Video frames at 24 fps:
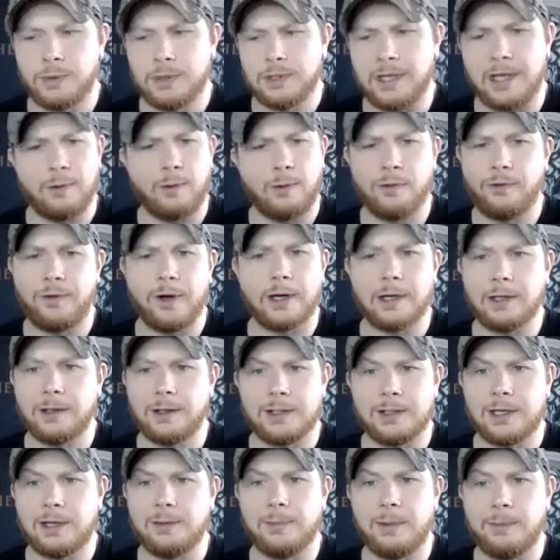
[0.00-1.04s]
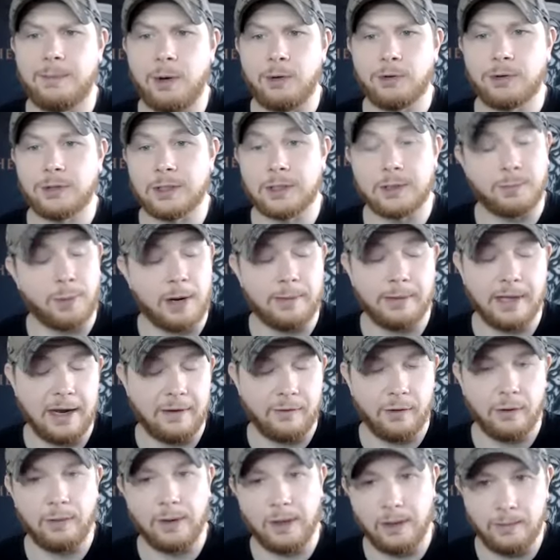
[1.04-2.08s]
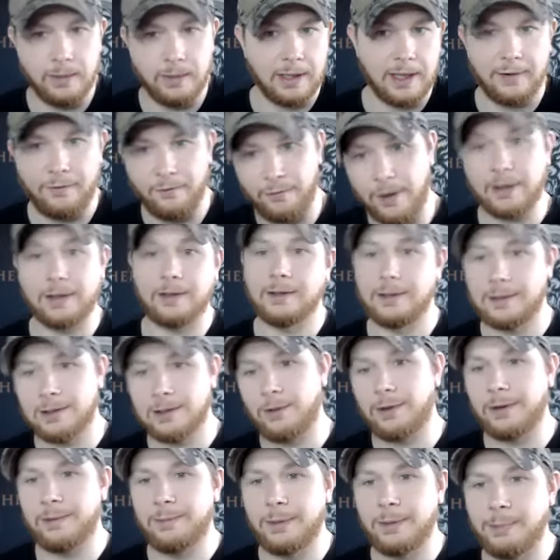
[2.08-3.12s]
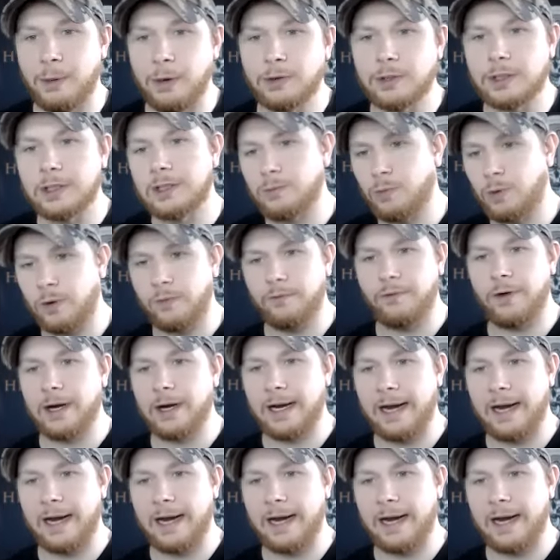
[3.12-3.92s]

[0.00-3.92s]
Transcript: was like, well, fuck it, let's get mimosas, probably everybody would be like, fuck it, let's go get mimosas. We would